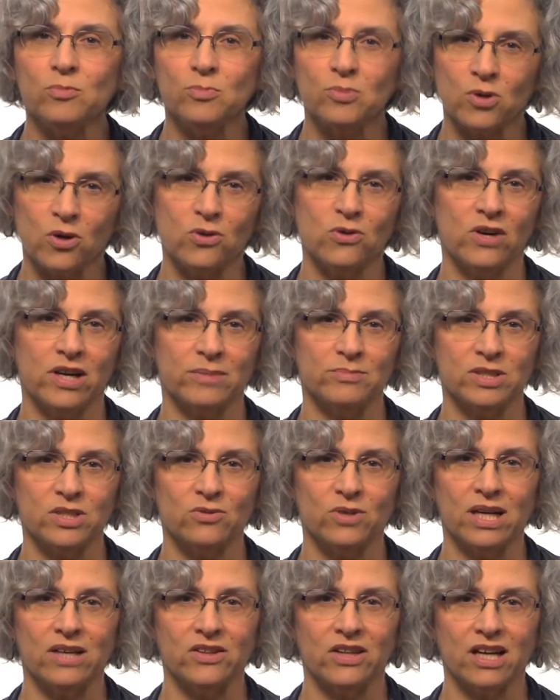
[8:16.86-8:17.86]
programs
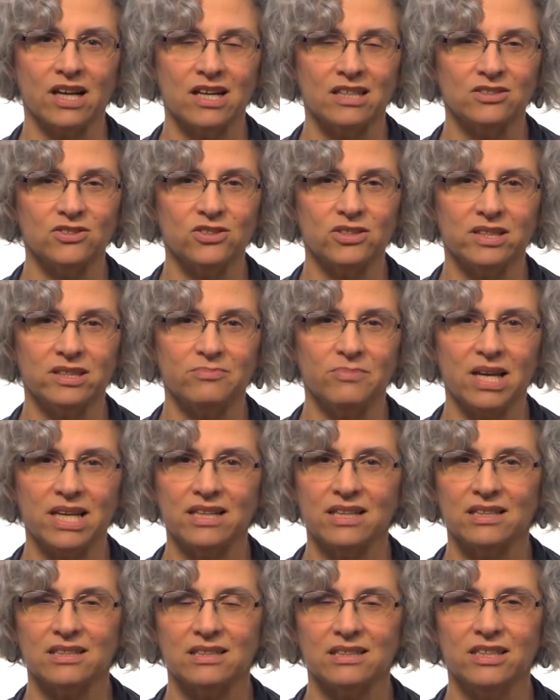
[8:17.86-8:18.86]
around the country make
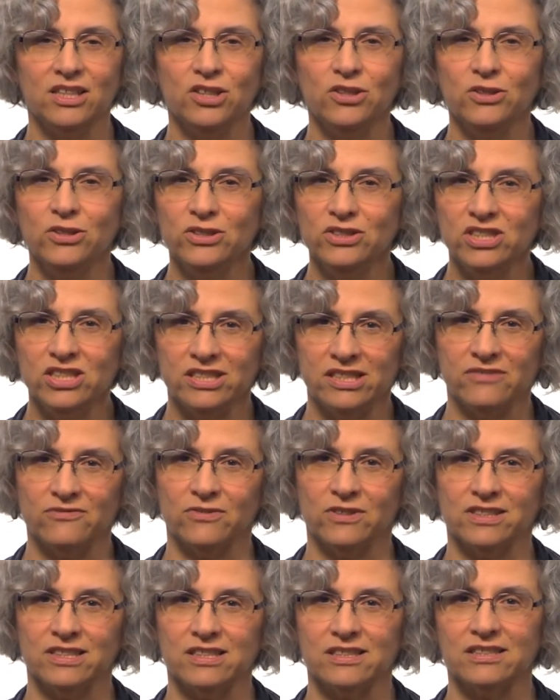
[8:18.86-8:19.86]
a huge
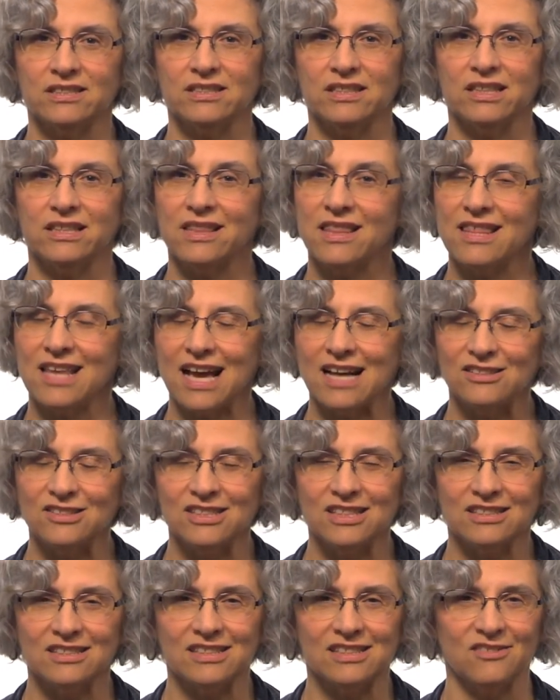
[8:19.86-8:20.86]
difference in
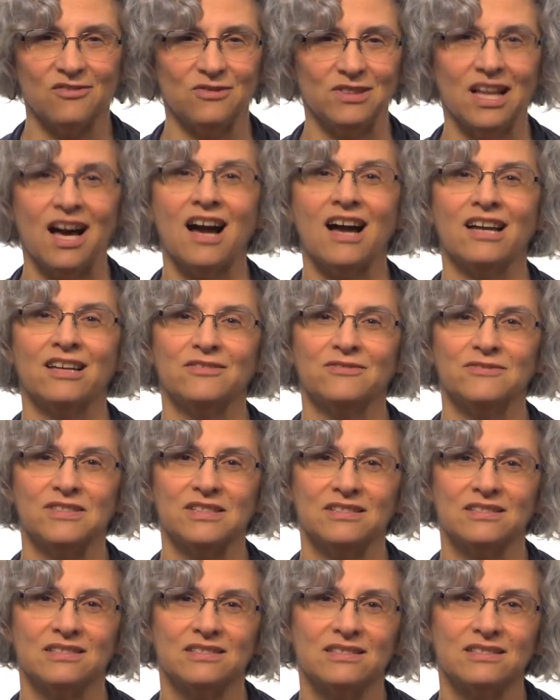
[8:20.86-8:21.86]
thousands of lives,
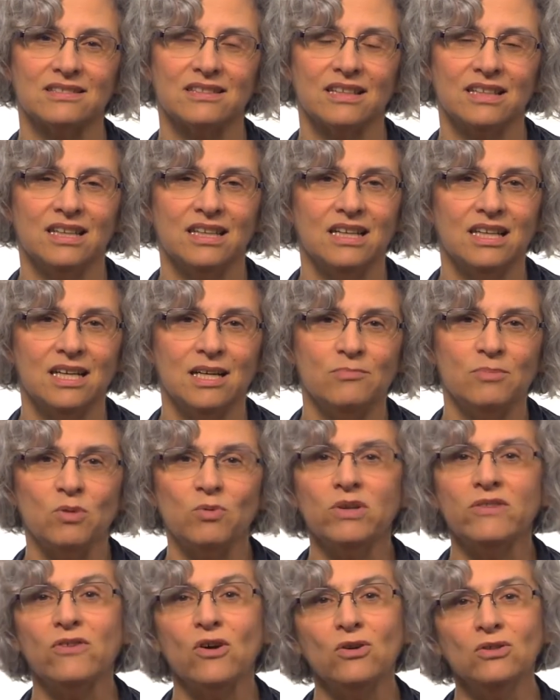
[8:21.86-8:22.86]
but
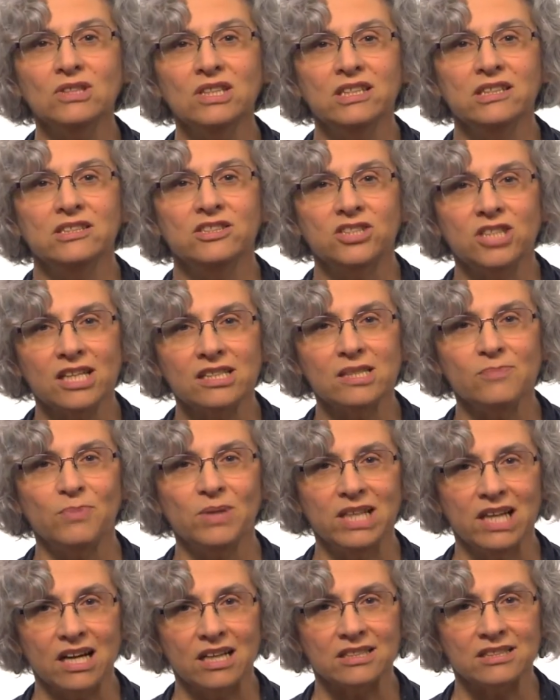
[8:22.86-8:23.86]
we've only just
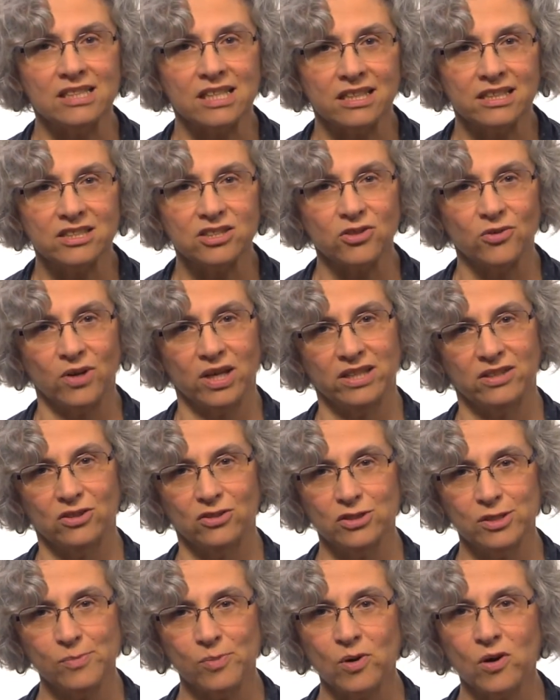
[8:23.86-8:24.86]
begun to integrate
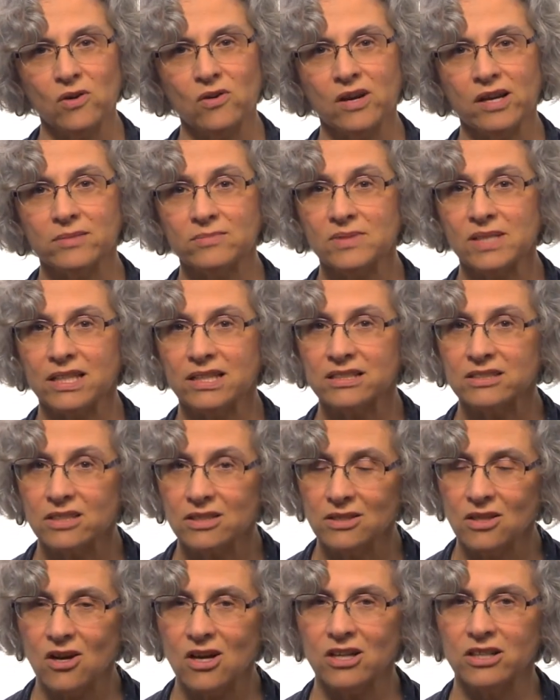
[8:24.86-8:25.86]
those programs into
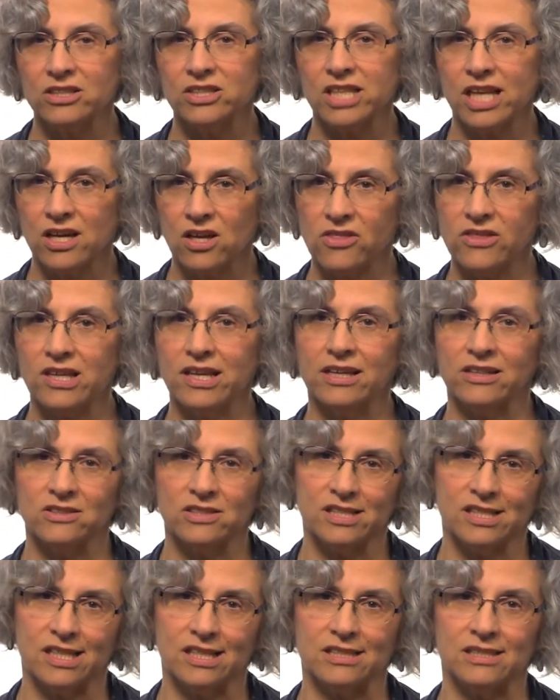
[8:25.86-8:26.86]
large healthcare
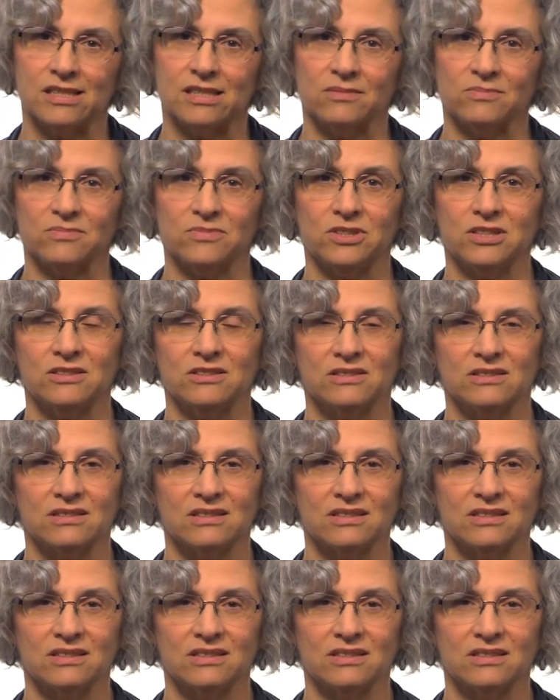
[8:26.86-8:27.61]
systems.